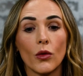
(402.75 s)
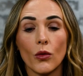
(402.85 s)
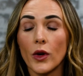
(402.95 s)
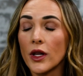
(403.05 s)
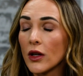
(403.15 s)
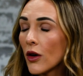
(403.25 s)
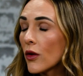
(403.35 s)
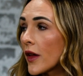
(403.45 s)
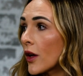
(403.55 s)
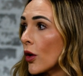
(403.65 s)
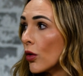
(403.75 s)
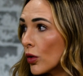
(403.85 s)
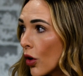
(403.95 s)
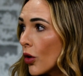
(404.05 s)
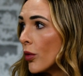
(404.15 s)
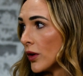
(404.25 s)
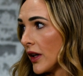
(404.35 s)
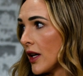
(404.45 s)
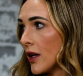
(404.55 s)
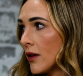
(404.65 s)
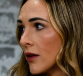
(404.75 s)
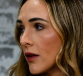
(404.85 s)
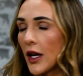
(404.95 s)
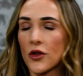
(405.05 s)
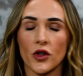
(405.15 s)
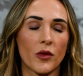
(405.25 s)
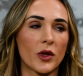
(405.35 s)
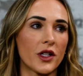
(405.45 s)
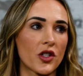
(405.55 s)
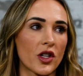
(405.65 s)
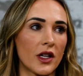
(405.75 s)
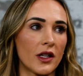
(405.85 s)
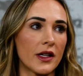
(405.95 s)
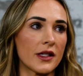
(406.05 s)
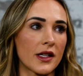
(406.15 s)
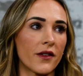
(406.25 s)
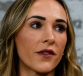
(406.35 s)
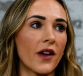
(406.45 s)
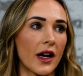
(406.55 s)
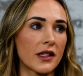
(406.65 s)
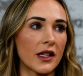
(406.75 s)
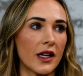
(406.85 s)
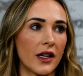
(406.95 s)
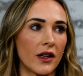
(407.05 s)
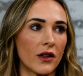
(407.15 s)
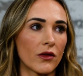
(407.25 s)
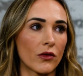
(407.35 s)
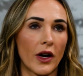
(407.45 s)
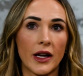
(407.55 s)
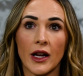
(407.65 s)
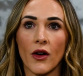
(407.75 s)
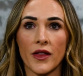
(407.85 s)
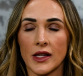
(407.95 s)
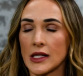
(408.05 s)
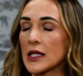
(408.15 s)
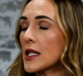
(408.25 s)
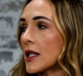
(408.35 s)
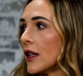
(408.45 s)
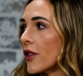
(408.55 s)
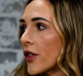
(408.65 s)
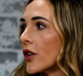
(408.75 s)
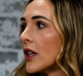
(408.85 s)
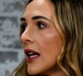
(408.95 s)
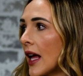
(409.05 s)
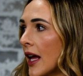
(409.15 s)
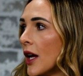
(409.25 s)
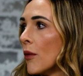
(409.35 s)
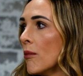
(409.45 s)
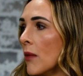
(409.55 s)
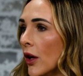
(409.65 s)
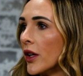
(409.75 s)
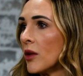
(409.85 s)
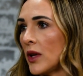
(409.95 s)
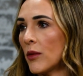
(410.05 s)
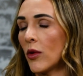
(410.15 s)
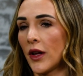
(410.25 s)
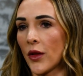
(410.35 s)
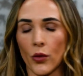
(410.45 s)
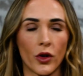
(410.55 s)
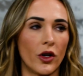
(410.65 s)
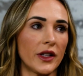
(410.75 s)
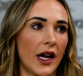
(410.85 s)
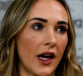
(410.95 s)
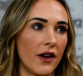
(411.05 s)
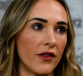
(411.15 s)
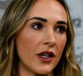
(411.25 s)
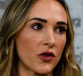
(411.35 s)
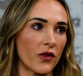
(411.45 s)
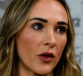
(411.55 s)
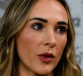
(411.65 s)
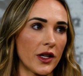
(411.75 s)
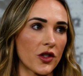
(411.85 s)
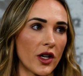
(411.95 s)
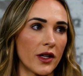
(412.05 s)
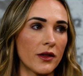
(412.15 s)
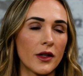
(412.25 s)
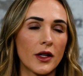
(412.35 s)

We know that globally, atrial fibrillation is affecting, right now, I think statistically 38 million people in the world have atrial fibrillation.